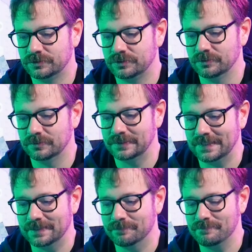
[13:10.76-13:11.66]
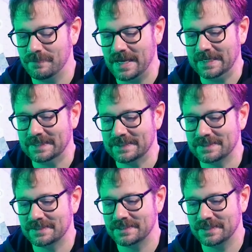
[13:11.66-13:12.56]
to, like, make
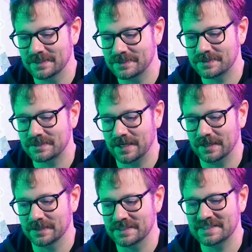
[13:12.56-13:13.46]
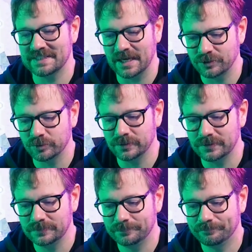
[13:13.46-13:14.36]
skits on a schedule